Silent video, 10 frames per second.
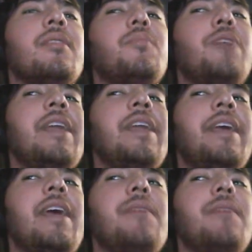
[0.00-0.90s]
Pretty
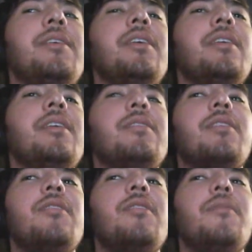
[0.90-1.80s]
heavy.
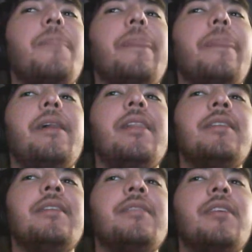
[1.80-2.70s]
So
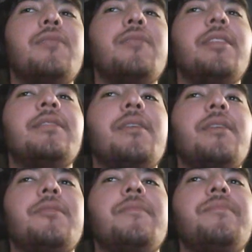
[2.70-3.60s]
let's start with the
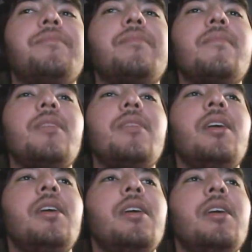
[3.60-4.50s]
steps.
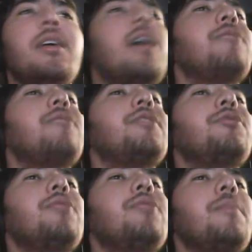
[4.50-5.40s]
After
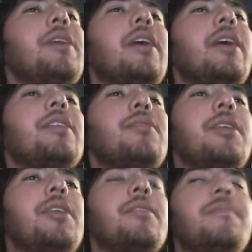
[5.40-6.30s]
you replicate the
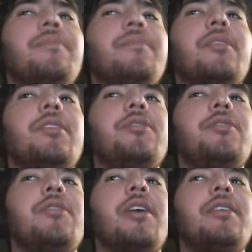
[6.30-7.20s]
rhythm,
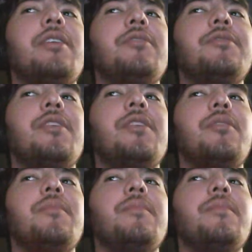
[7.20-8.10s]
you get into
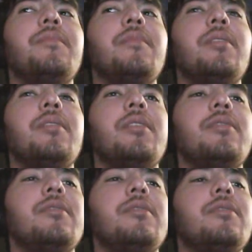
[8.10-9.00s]
Serum.
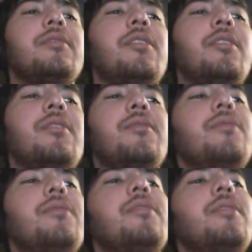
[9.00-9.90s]
So
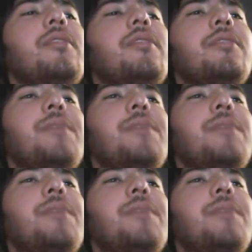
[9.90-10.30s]
this